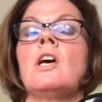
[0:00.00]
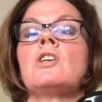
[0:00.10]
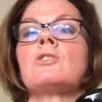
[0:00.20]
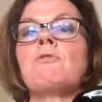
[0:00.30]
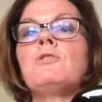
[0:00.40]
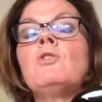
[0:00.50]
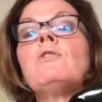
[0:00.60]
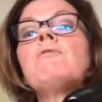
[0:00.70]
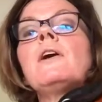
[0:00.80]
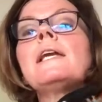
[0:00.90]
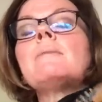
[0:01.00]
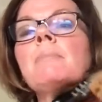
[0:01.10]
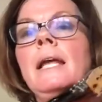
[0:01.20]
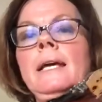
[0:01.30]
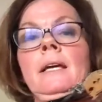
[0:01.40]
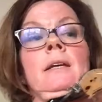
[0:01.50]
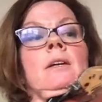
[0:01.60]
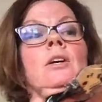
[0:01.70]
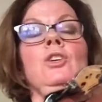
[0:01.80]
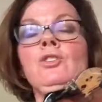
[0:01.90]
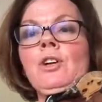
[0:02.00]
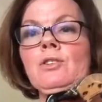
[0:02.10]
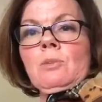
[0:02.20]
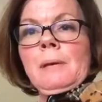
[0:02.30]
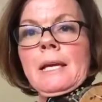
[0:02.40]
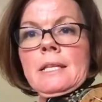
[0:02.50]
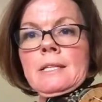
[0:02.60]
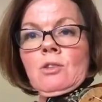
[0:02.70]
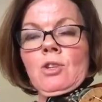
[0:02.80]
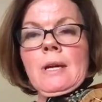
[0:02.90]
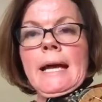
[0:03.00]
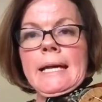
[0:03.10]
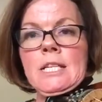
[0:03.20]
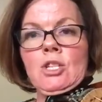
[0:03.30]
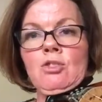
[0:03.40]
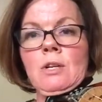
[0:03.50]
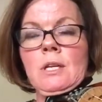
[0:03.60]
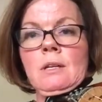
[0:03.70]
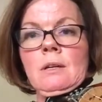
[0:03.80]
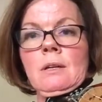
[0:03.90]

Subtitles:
So if you're a violin player, you're going to play this on your A string.